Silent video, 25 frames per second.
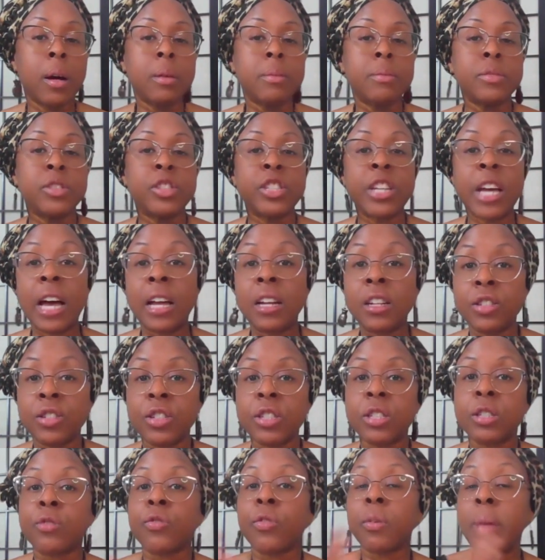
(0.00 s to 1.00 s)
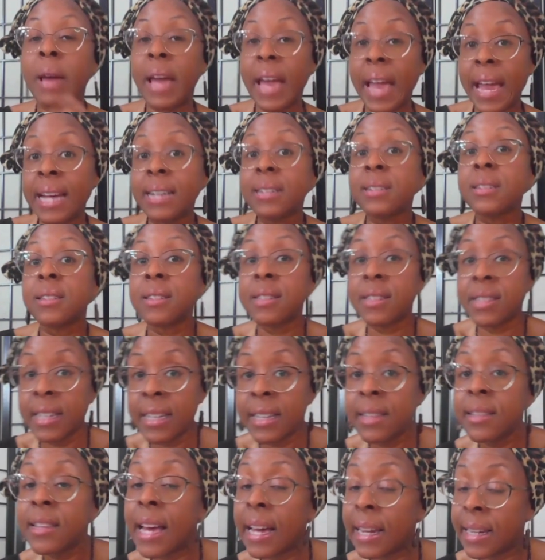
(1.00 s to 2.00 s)
challenges from A to
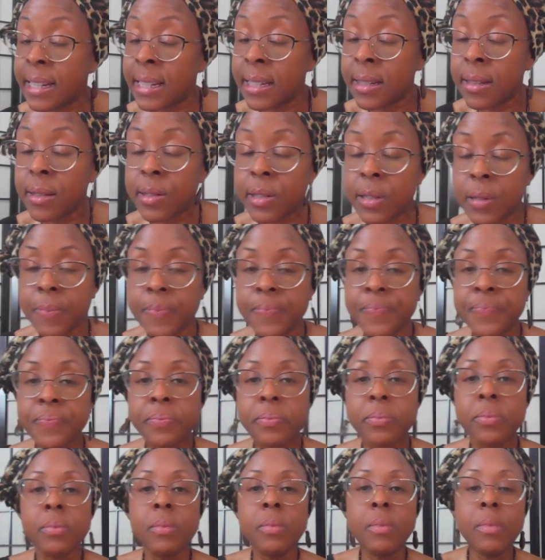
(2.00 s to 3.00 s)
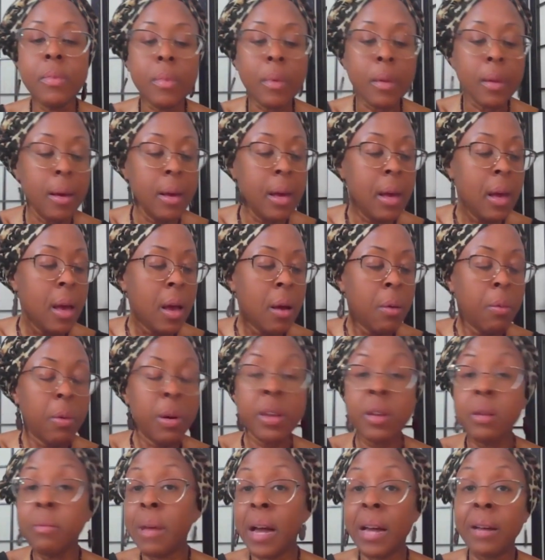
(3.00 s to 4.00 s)
Z, that is. But
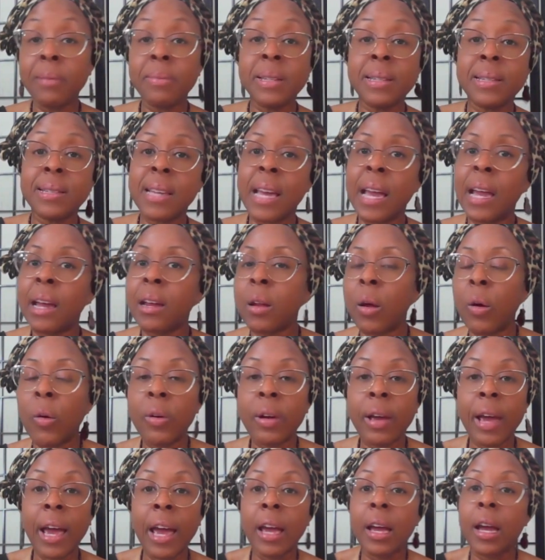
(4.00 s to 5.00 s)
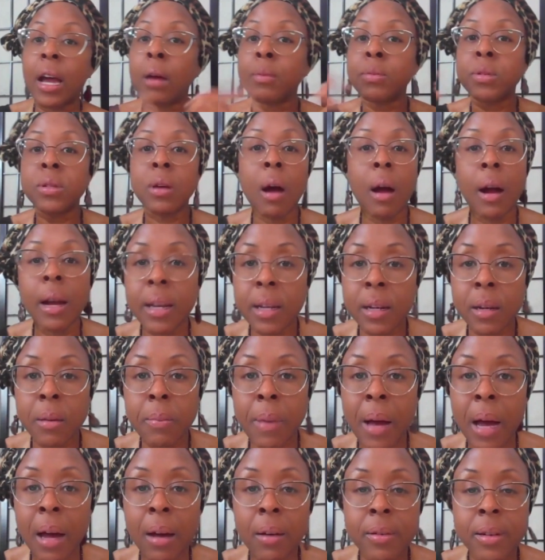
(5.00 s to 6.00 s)
you might be saying, okay, I'm
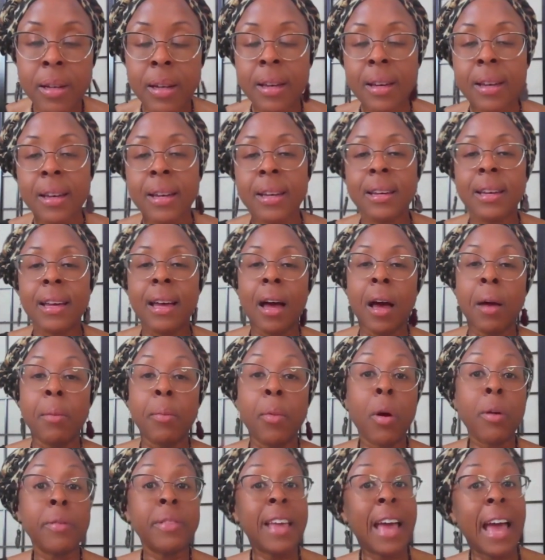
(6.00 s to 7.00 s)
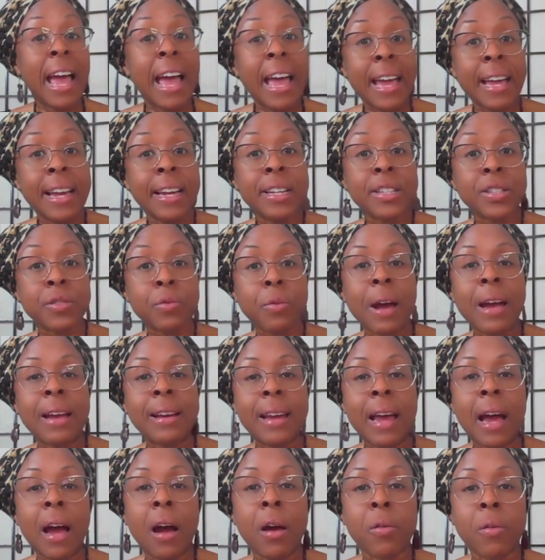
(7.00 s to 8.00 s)
on the A's right
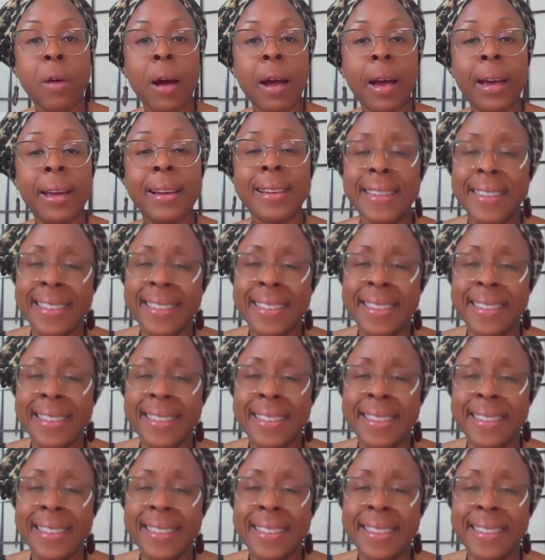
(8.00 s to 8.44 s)
now, right?